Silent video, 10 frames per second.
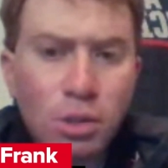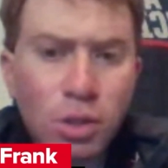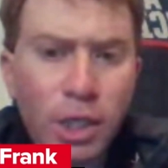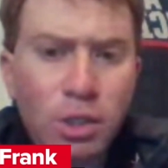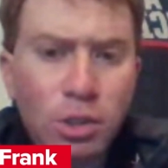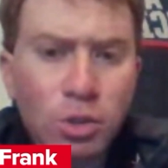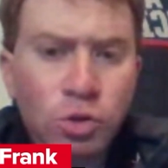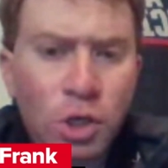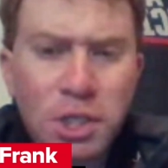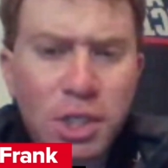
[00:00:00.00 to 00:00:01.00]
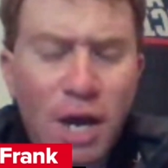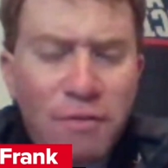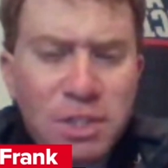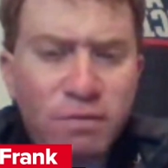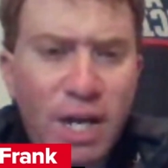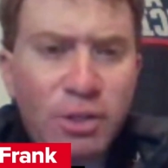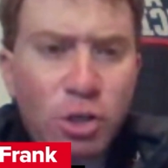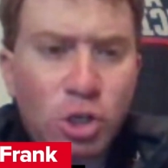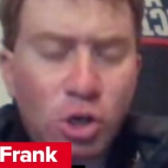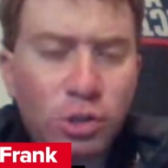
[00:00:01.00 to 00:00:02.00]
look at the offensive line that
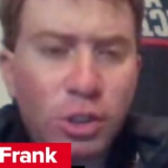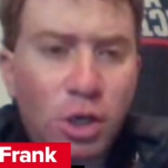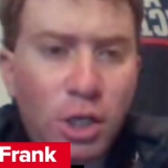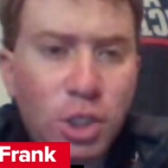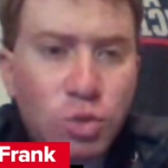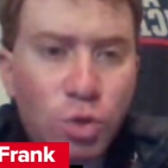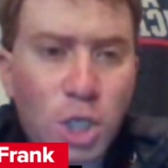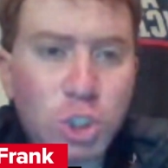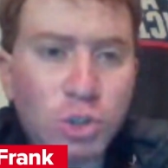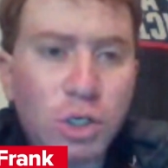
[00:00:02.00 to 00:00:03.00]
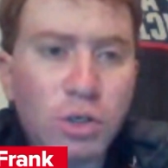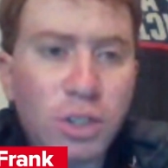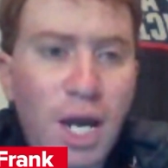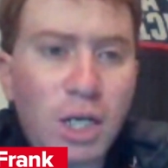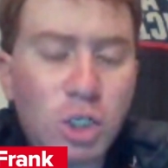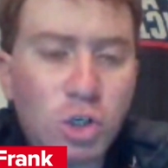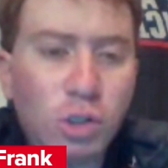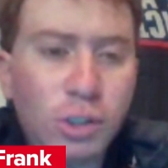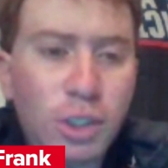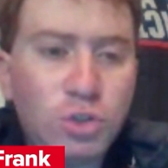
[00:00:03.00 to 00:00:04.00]
are currently on this roster that are not
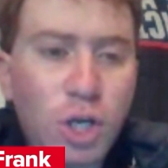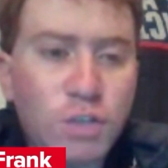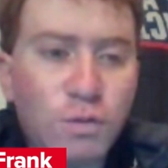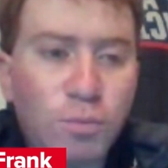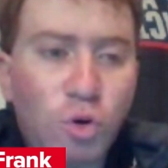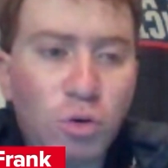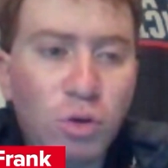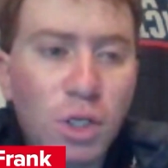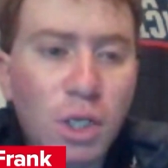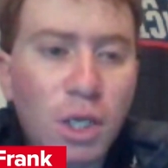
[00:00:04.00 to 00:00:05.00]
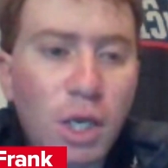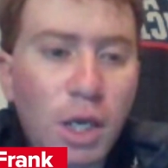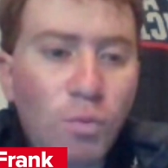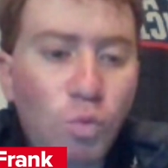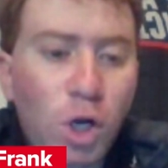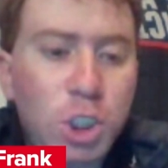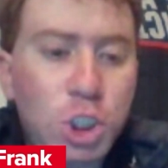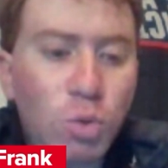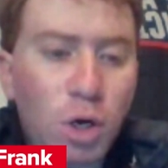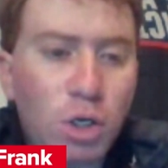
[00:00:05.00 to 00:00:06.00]
currently in the transfer portal. And
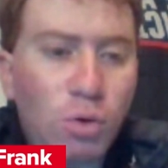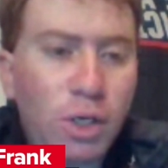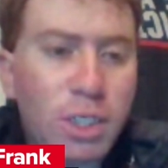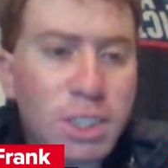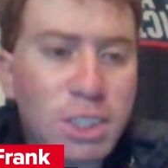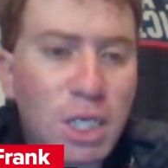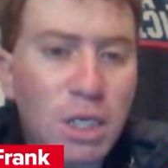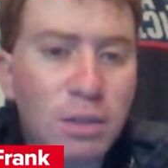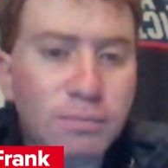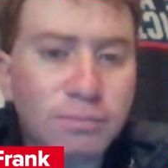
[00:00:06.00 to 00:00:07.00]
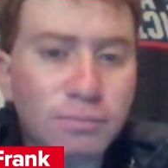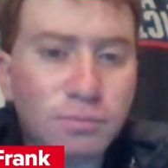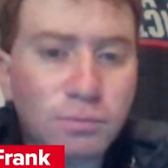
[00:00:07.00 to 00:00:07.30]
what you are going to see